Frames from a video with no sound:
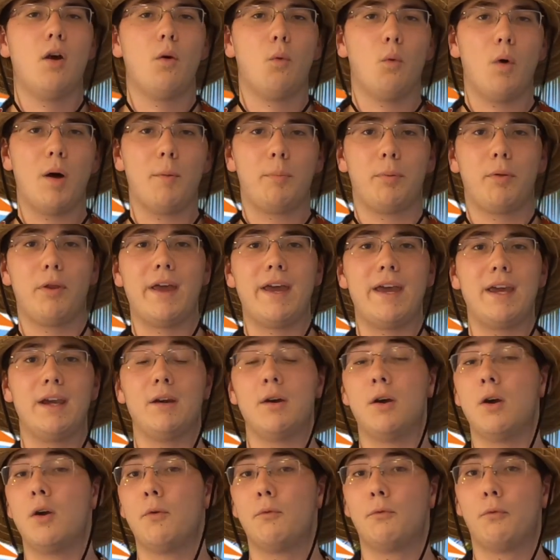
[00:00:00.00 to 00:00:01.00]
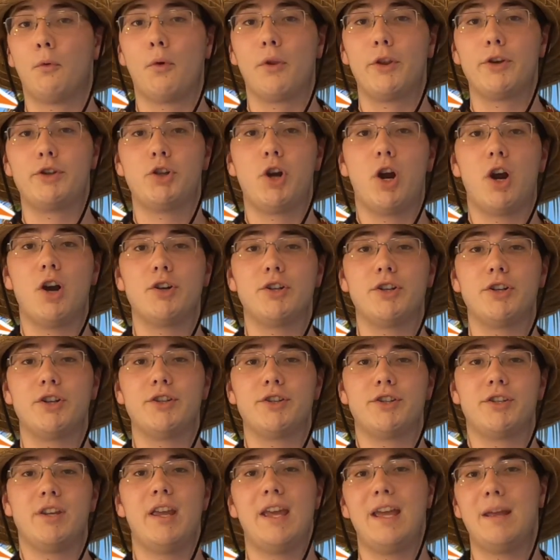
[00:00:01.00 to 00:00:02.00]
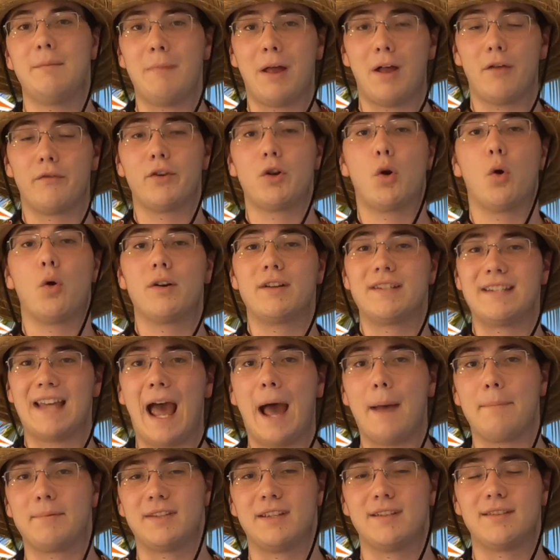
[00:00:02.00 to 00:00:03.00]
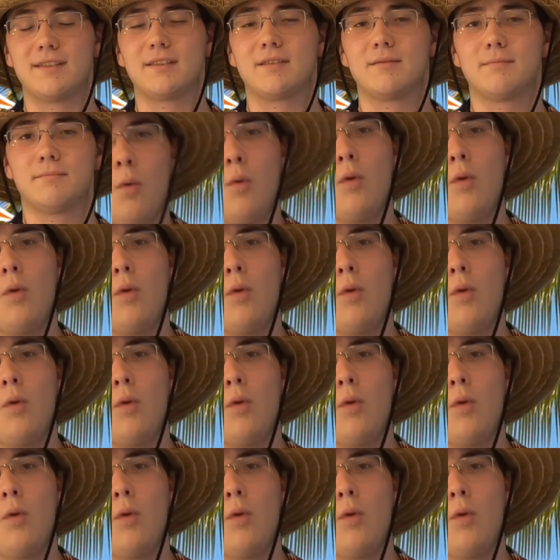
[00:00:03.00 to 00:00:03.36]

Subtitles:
while playing for the Chargers in Melvin Gordon's absence.